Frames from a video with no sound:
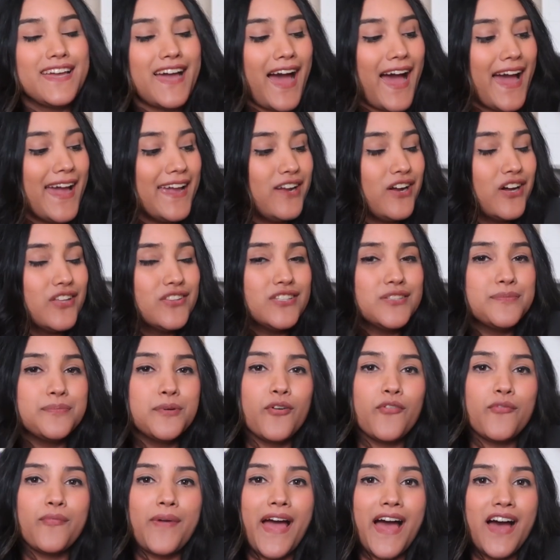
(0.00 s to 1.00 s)
I got this
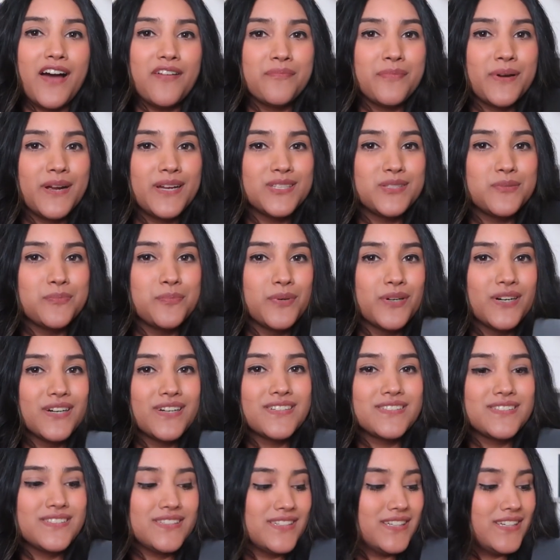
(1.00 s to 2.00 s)
book from Half Price
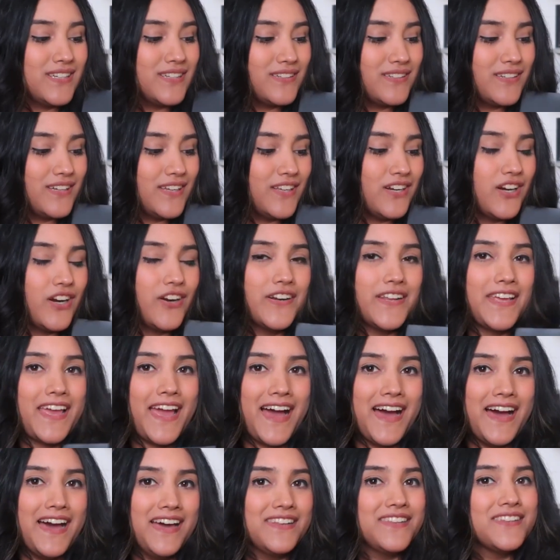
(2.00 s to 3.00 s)
Books and it already
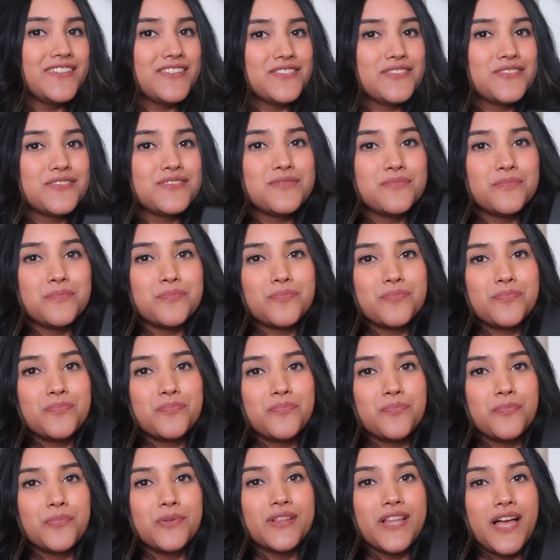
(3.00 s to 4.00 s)
had this
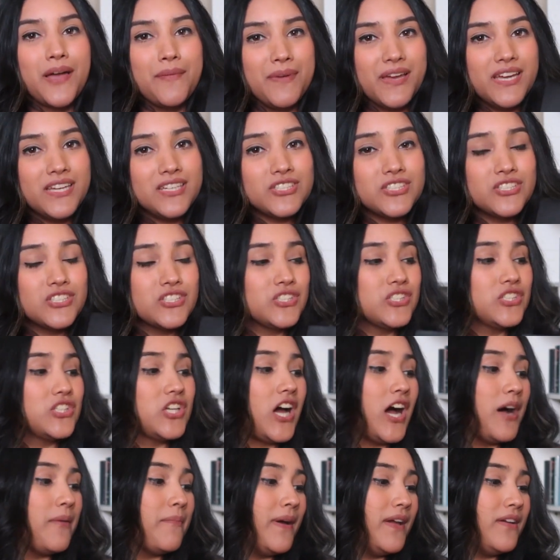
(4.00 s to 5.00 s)
blemish.
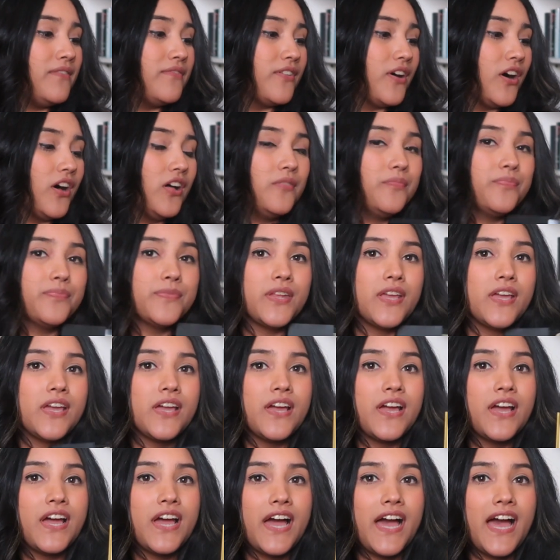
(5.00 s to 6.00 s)
Not my fault.
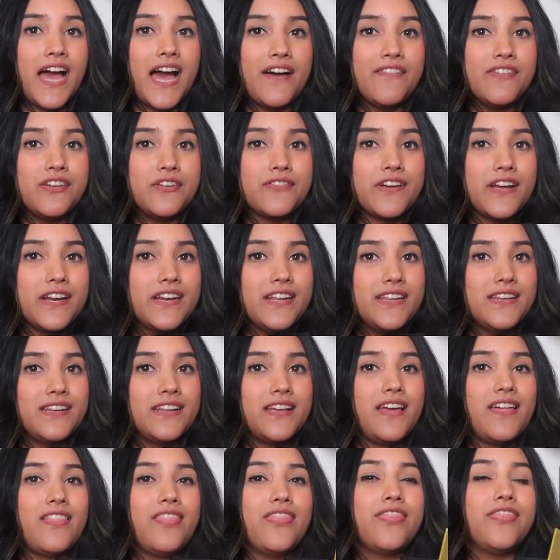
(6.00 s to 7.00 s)
Haven't read it.
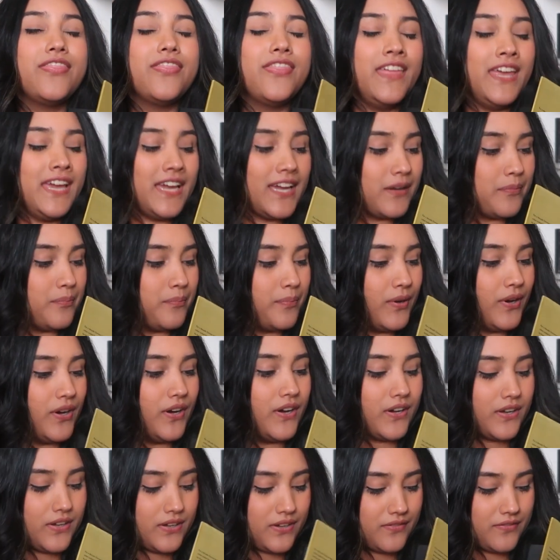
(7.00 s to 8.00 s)
Thick
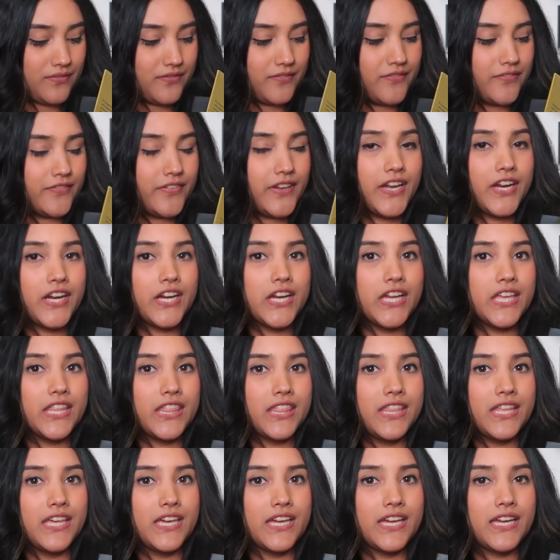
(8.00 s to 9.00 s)
book, very
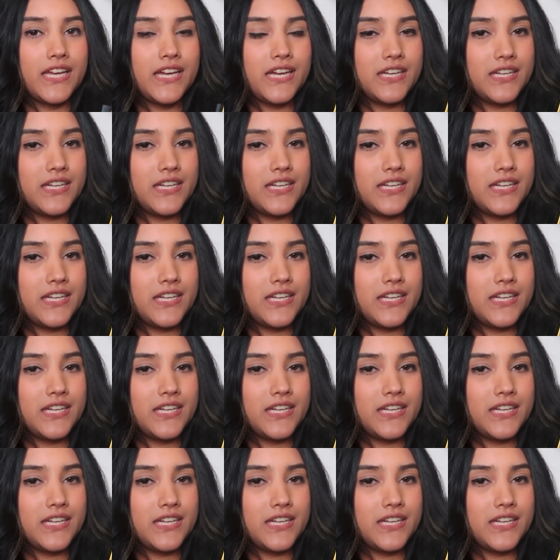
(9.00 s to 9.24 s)
thick,